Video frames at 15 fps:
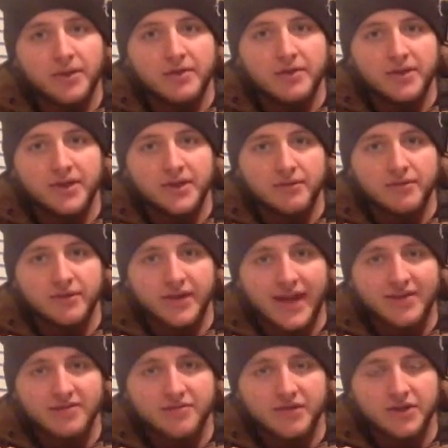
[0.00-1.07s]
that
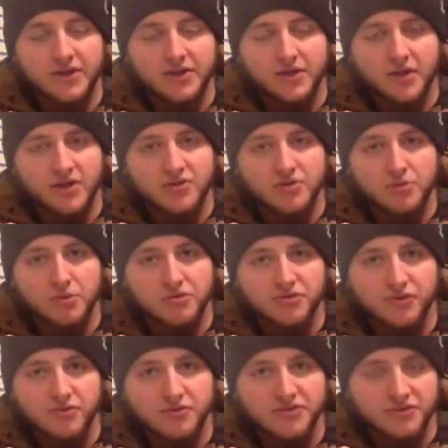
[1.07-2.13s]
has very good customer
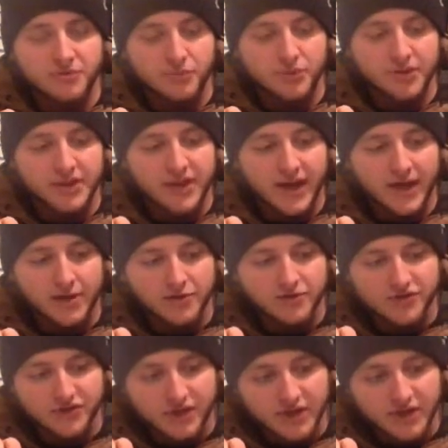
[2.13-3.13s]
service and really cares.